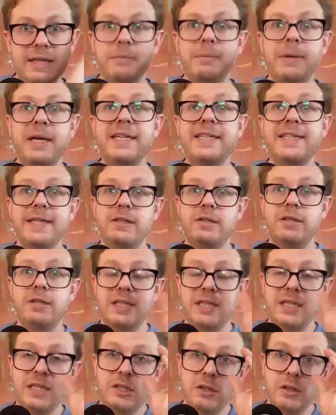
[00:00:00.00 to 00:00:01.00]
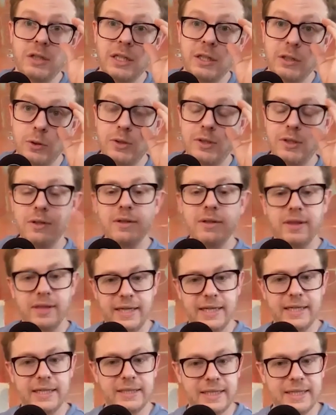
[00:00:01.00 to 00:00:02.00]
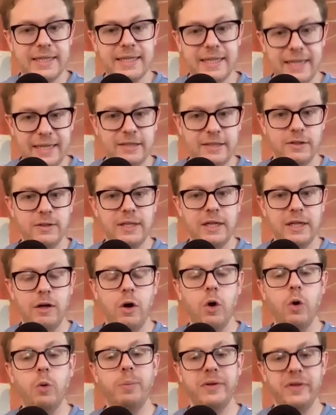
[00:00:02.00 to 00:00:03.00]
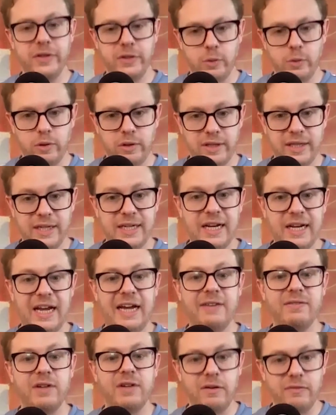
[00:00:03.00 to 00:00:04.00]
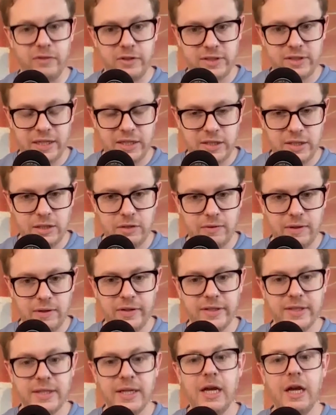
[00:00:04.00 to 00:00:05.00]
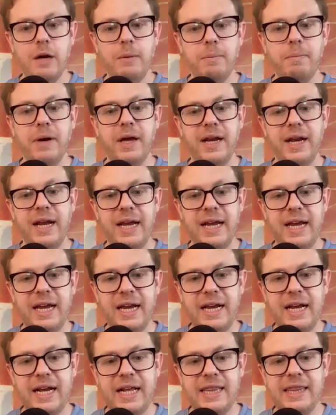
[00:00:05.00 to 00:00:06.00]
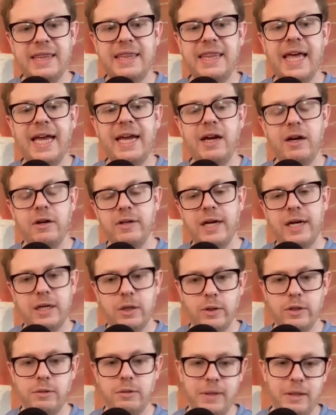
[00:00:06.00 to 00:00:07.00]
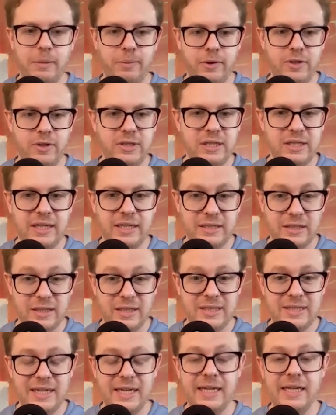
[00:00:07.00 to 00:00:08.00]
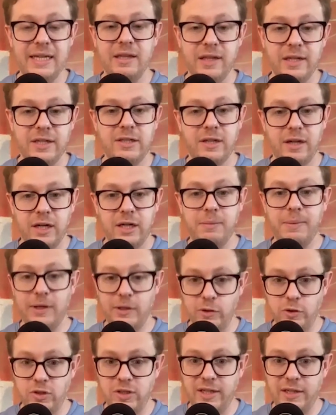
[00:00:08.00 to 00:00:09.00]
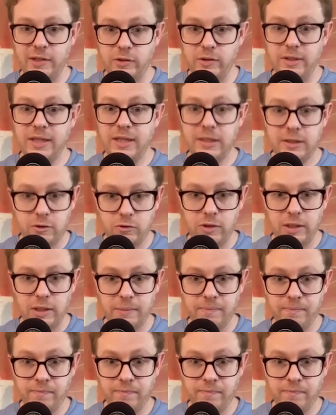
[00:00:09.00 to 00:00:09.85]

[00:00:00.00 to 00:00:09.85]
meditation teacher can do certain things. They can, as you said, open the door. They can have conversations around this, but they are not going to be the person that's going to say, let's talk about your childhood history,